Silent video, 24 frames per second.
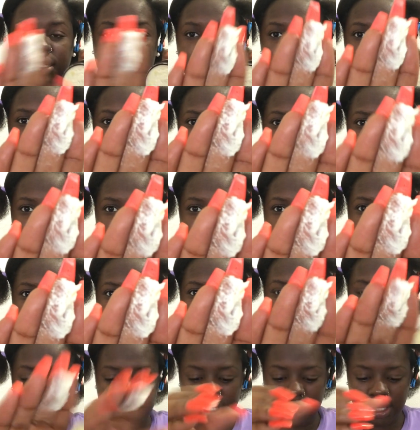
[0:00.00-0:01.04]
See? It
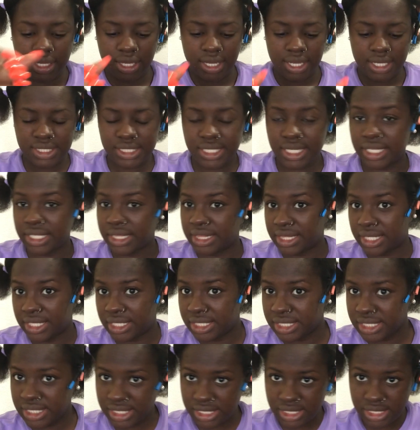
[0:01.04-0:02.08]
has like a thick
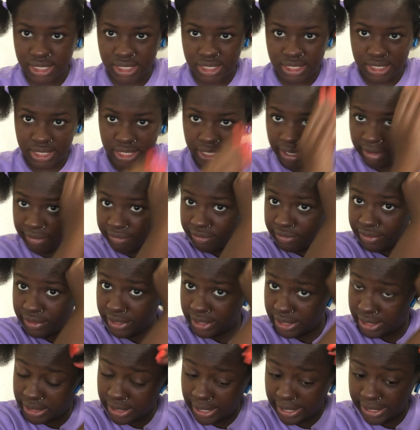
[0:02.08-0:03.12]
consistency. I
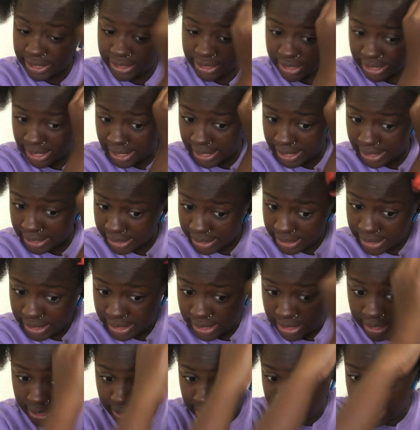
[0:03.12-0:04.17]
really like that.
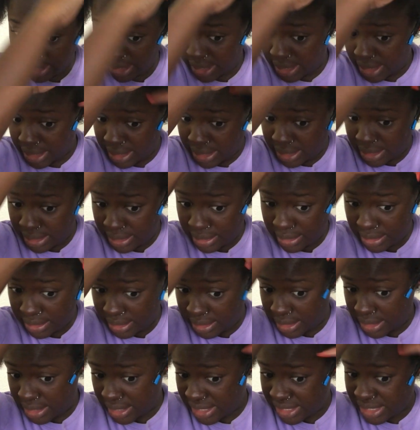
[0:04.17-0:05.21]
And
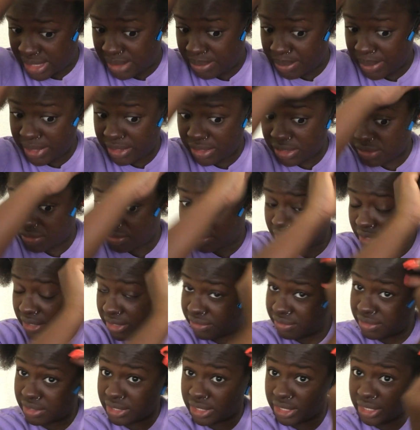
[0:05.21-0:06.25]
it smells
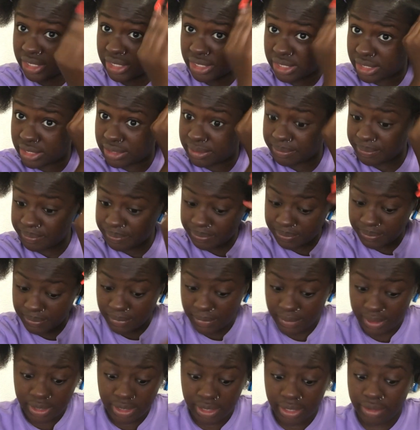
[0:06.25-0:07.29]
really, really good.
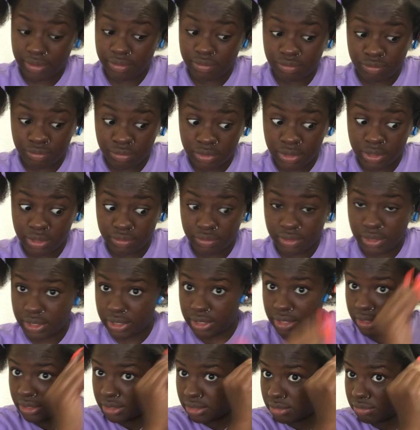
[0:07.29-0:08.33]
Like really,
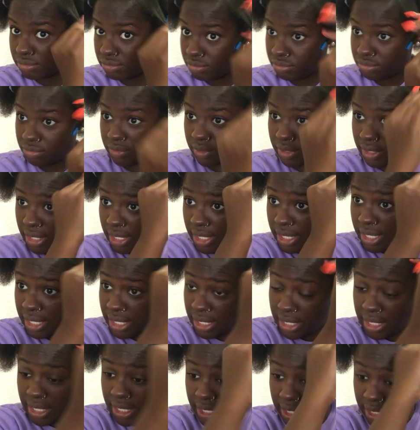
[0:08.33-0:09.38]
really good.
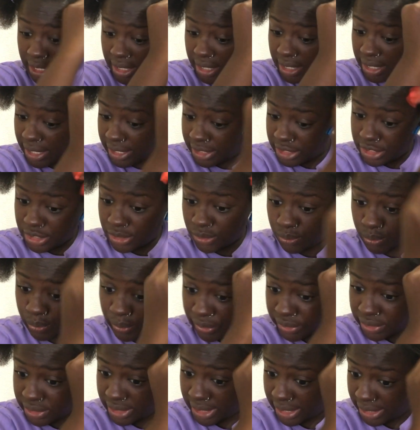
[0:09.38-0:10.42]
And I just
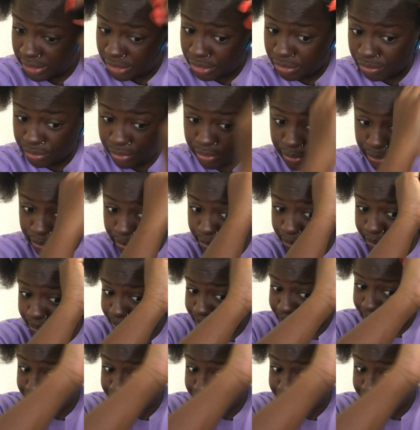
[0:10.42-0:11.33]
work that through.